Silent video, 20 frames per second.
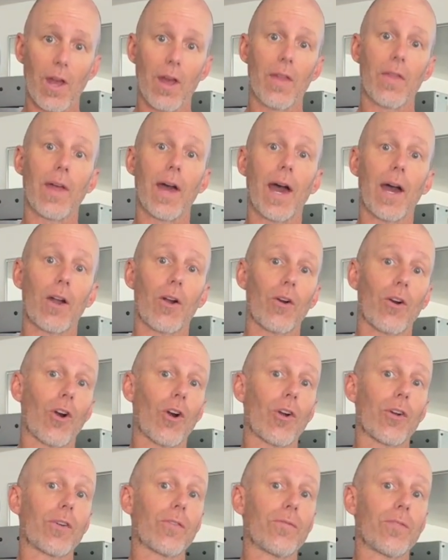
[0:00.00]
that are
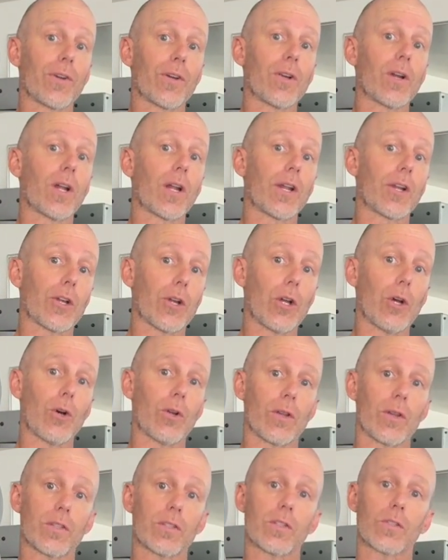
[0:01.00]
harder to figure out on your own,
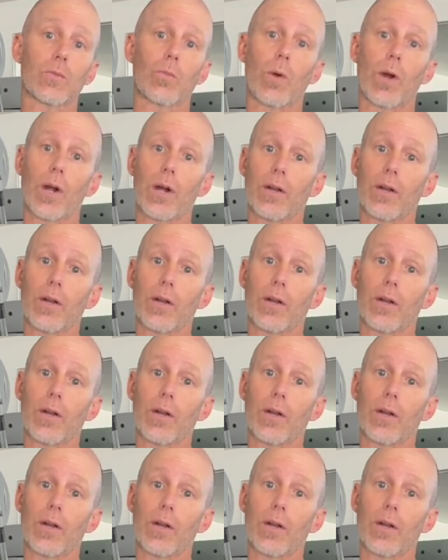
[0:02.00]
and this is where